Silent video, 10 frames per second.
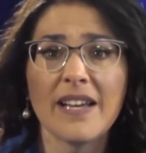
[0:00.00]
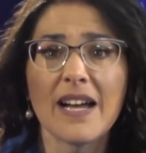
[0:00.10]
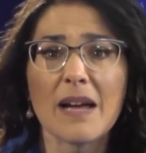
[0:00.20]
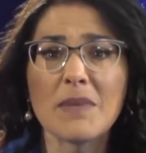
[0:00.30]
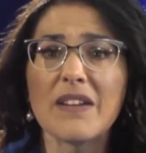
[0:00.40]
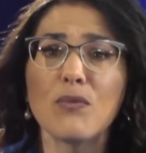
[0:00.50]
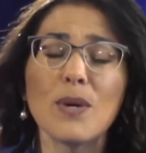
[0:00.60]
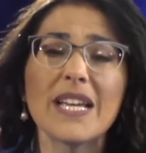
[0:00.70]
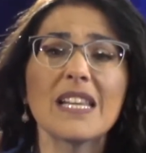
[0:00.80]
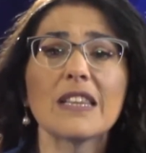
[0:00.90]
I mean, if
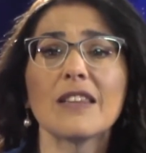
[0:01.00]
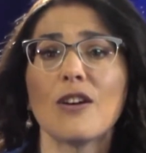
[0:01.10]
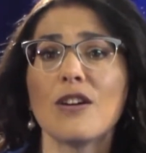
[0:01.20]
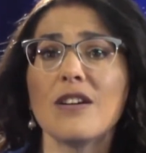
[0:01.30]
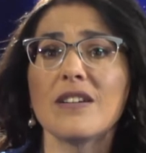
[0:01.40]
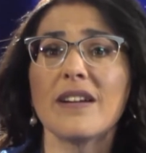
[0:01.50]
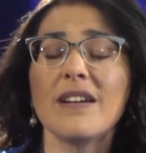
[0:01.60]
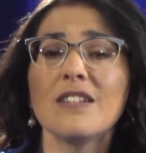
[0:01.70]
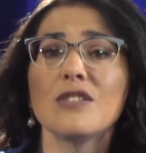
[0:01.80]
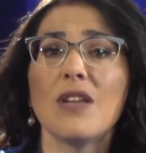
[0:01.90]
we can learn
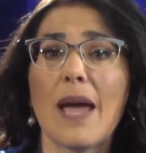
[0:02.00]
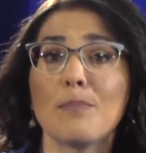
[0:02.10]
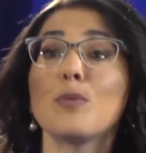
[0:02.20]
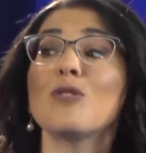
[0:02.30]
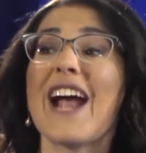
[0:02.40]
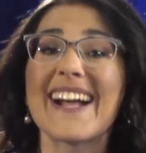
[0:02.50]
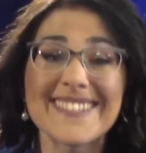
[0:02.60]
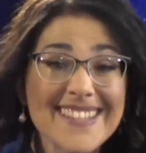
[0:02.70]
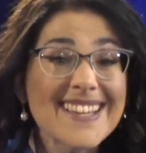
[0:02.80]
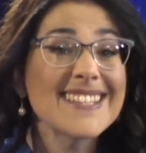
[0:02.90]
and
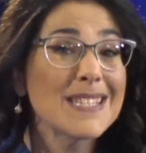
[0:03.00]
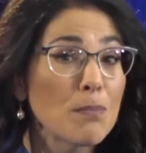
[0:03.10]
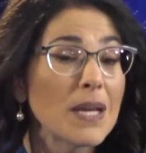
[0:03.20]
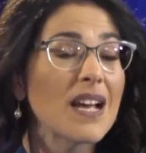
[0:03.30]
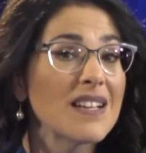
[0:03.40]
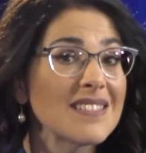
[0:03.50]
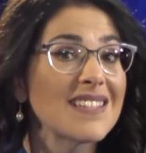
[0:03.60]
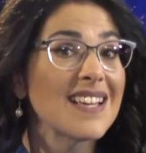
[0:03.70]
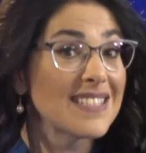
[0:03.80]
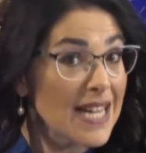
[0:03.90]
practice, because
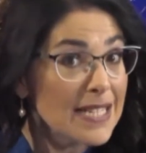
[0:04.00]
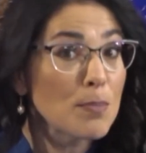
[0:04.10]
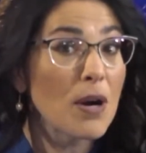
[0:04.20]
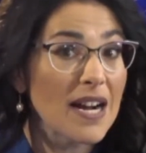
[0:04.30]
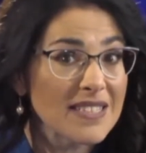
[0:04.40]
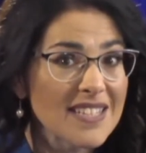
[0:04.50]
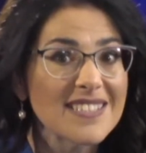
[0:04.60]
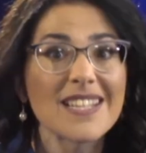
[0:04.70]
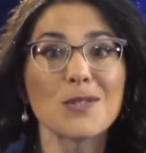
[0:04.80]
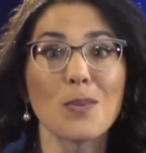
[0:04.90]
it takes practice
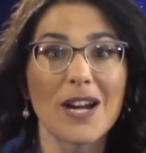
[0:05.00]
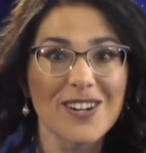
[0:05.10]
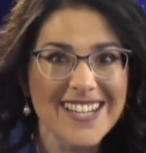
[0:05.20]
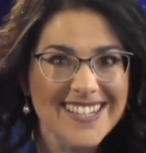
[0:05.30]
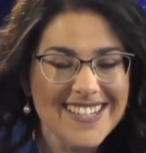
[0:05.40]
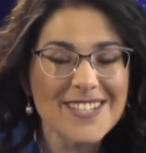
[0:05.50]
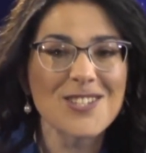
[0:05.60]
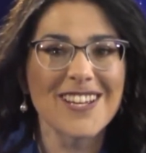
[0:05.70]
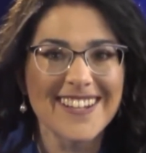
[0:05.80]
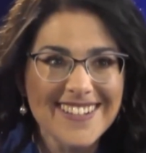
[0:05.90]
since we are
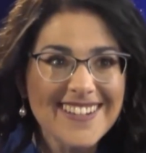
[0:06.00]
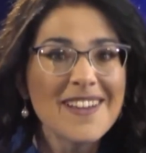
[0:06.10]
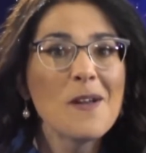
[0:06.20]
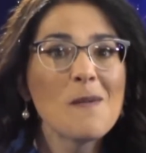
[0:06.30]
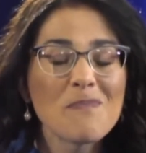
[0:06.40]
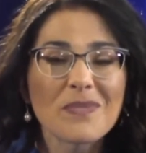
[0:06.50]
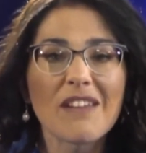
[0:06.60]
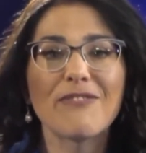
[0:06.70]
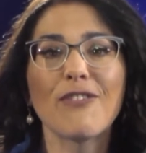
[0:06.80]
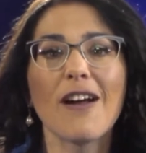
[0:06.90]
conditioned
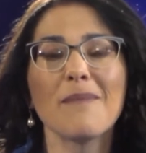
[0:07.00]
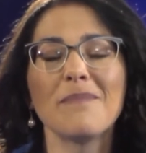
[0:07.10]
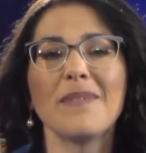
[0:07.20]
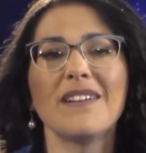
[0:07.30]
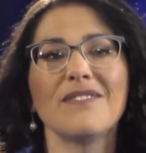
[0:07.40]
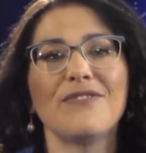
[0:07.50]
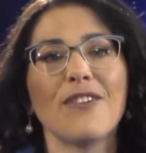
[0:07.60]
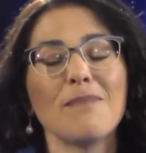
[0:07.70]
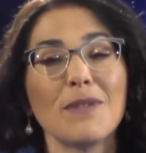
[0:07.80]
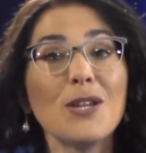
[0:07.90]

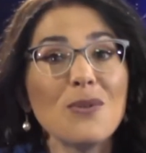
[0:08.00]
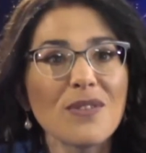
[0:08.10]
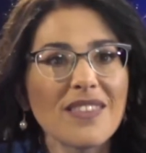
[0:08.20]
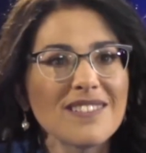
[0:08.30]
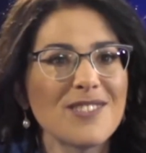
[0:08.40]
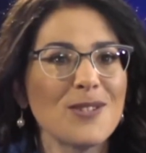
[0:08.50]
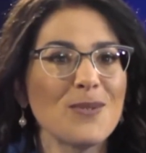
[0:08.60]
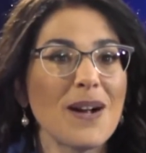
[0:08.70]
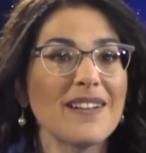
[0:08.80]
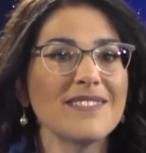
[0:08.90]
from youth
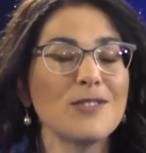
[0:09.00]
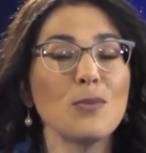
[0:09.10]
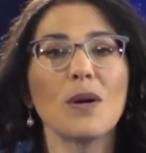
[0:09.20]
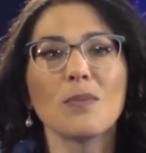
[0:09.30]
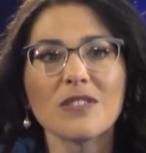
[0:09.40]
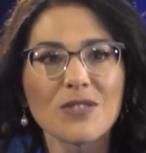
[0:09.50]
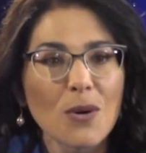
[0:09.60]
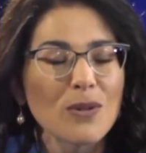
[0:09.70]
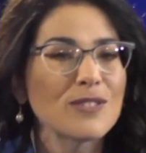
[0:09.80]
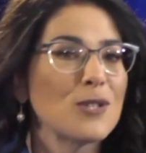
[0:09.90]
to do what we're
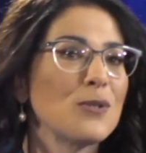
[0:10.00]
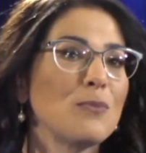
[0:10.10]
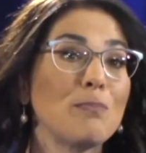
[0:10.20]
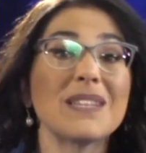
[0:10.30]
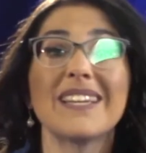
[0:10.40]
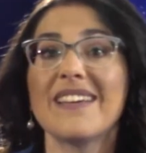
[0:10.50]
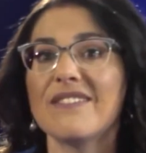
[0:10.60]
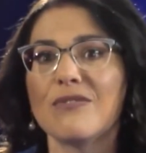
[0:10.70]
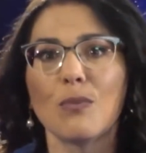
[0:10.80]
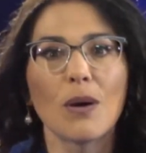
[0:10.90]
told, to
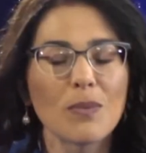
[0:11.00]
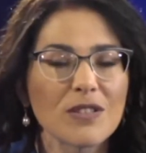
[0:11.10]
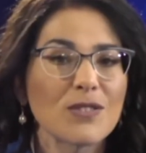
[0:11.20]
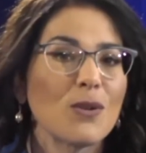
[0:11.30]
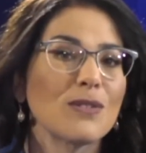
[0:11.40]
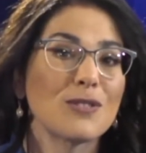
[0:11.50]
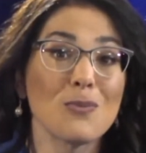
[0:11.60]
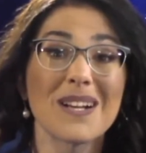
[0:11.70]
believe what we're told, to